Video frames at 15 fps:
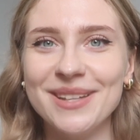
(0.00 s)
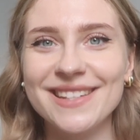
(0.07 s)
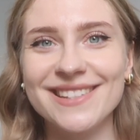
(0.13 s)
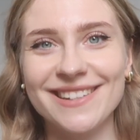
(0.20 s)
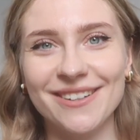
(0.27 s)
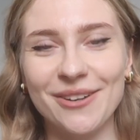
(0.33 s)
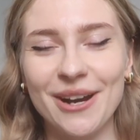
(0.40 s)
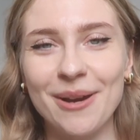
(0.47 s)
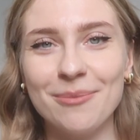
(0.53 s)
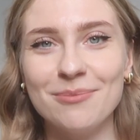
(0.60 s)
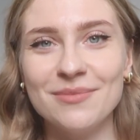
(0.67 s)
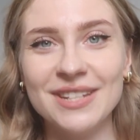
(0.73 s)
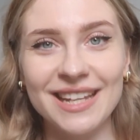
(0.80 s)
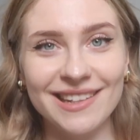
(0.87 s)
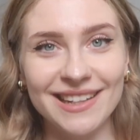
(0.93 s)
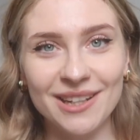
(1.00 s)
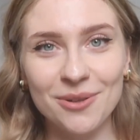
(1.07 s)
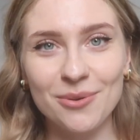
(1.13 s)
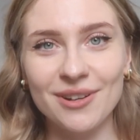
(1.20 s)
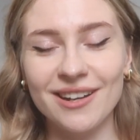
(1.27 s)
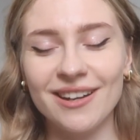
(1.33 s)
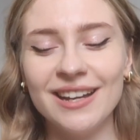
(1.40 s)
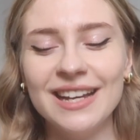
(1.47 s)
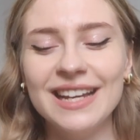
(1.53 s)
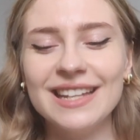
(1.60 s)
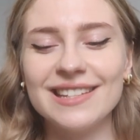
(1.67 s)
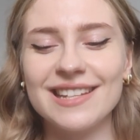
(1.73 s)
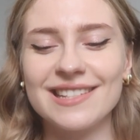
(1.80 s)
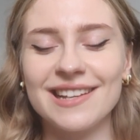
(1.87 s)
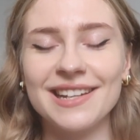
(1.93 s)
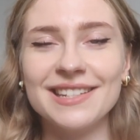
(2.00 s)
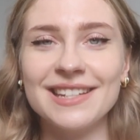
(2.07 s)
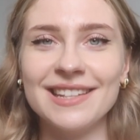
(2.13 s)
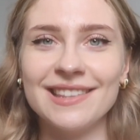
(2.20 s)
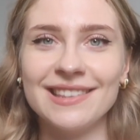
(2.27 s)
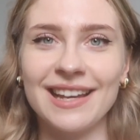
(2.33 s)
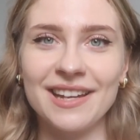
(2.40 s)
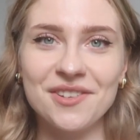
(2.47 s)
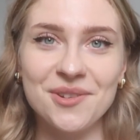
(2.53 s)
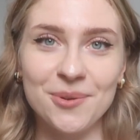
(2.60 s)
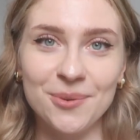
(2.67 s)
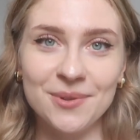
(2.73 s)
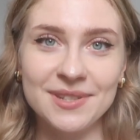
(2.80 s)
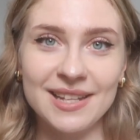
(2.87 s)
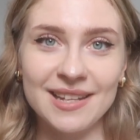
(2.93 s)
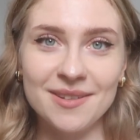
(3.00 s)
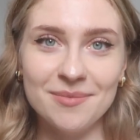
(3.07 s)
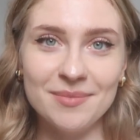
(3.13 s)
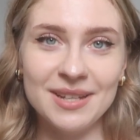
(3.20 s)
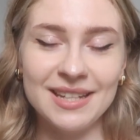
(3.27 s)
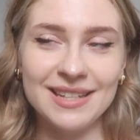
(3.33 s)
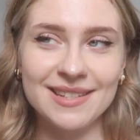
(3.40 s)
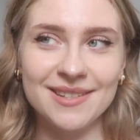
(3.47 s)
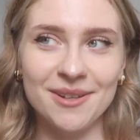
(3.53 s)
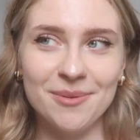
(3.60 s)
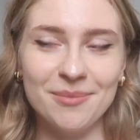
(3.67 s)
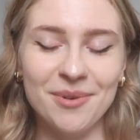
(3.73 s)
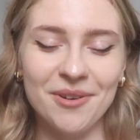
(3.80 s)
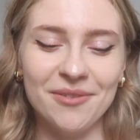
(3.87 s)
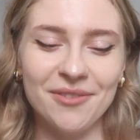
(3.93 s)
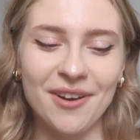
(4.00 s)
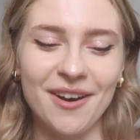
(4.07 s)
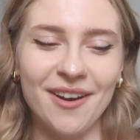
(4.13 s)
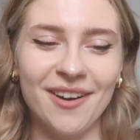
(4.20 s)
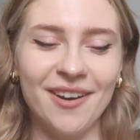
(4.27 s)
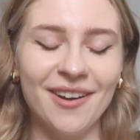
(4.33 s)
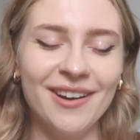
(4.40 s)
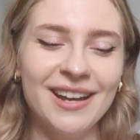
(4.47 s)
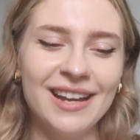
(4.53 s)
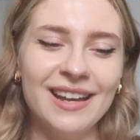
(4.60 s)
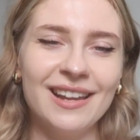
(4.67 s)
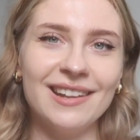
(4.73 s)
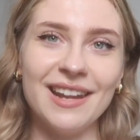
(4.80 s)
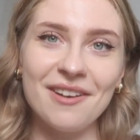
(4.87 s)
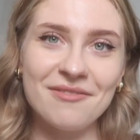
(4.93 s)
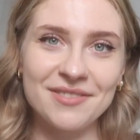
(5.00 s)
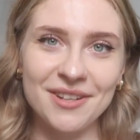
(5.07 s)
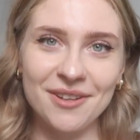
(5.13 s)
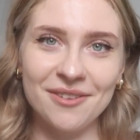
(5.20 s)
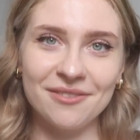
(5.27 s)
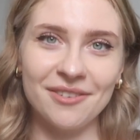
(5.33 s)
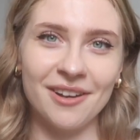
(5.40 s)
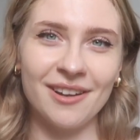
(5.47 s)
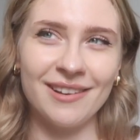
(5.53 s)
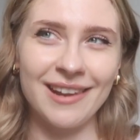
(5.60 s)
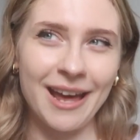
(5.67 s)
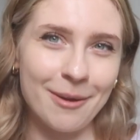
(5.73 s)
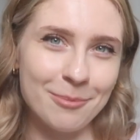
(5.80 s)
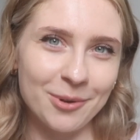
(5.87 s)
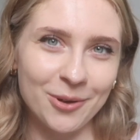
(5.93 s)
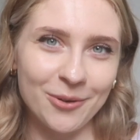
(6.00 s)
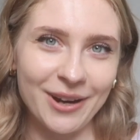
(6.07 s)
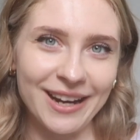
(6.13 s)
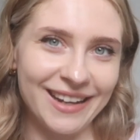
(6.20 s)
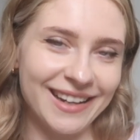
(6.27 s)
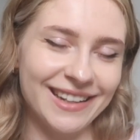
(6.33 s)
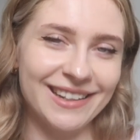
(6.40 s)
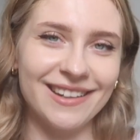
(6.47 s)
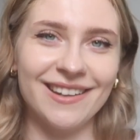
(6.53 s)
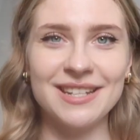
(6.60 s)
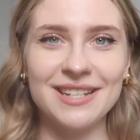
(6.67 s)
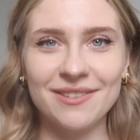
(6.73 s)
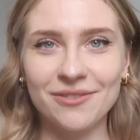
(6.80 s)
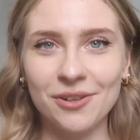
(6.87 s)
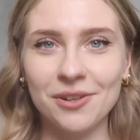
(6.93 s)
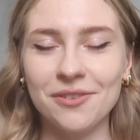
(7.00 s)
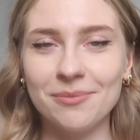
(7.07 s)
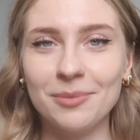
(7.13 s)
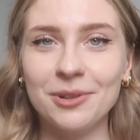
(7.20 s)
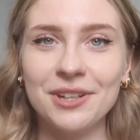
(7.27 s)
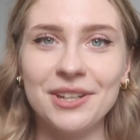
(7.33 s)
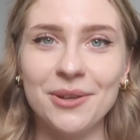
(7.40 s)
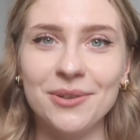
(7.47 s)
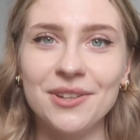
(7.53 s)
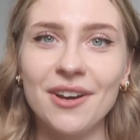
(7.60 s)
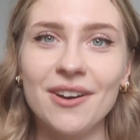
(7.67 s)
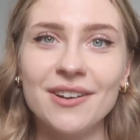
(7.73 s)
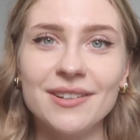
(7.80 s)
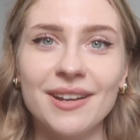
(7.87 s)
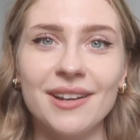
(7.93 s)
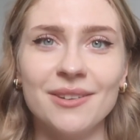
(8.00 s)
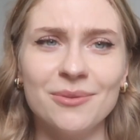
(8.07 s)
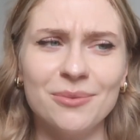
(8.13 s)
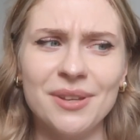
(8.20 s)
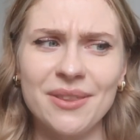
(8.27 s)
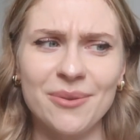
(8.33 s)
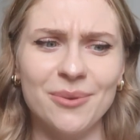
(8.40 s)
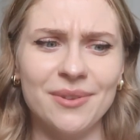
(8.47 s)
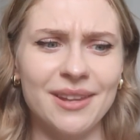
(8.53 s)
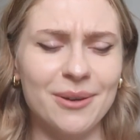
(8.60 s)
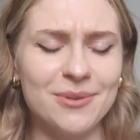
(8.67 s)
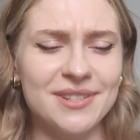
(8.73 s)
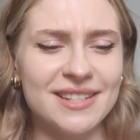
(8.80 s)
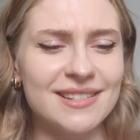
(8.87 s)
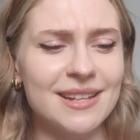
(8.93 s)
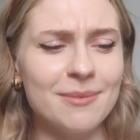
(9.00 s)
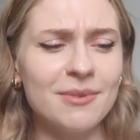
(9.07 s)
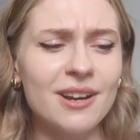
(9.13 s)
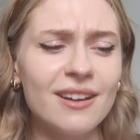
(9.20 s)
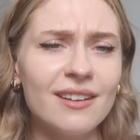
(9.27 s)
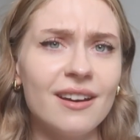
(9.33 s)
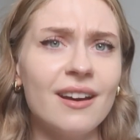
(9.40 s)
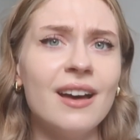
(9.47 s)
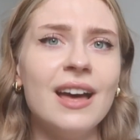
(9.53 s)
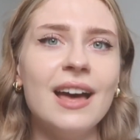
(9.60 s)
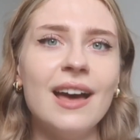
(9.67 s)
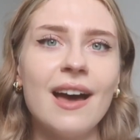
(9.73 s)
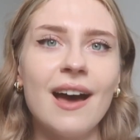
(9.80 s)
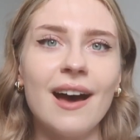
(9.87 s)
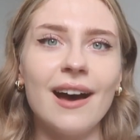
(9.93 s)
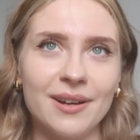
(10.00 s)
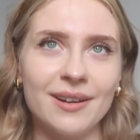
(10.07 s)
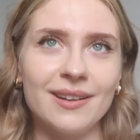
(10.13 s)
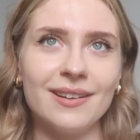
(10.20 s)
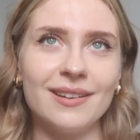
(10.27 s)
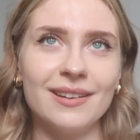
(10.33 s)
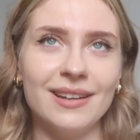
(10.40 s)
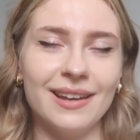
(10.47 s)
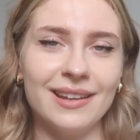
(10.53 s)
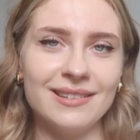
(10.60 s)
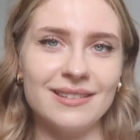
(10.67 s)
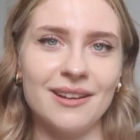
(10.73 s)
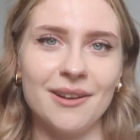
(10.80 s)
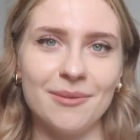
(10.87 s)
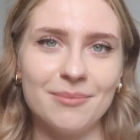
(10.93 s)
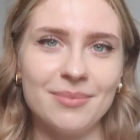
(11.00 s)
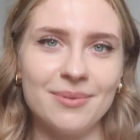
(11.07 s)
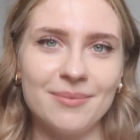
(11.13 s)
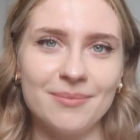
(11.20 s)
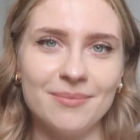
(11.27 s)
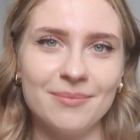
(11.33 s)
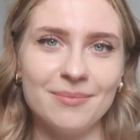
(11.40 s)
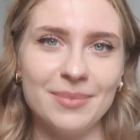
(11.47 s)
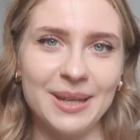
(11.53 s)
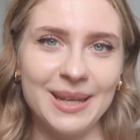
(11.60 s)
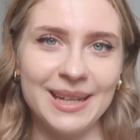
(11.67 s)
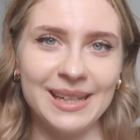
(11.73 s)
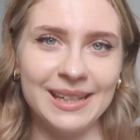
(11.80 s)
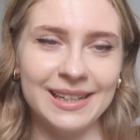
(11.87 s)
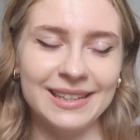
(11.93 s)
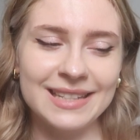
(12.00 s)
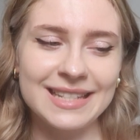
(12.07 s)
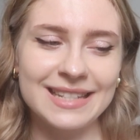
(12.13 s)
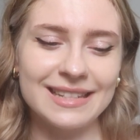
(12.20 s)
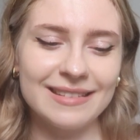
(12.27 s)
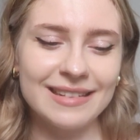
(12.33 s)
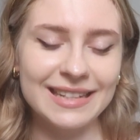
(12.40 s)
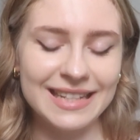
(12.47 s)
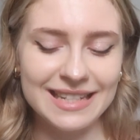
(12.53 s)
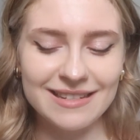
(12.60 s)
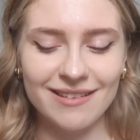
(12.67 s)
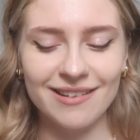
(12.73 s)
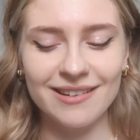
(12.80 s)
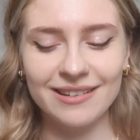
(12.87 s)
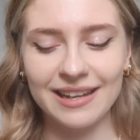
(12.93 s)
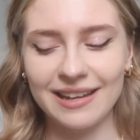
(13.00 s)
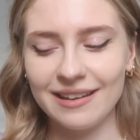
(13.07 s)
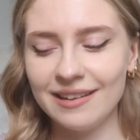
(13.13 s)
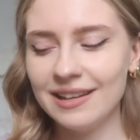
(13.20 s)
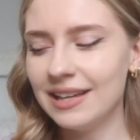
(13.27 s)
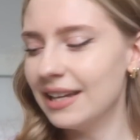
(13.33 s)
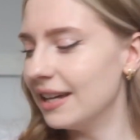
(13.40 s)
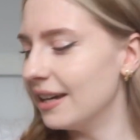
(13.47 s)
Instagram, Knitlingua, decided that she will send me some of her leftover lamb grey Knitting for Olive Merino yarn, and we thought that was the same colour, but it ended up being slightly darker.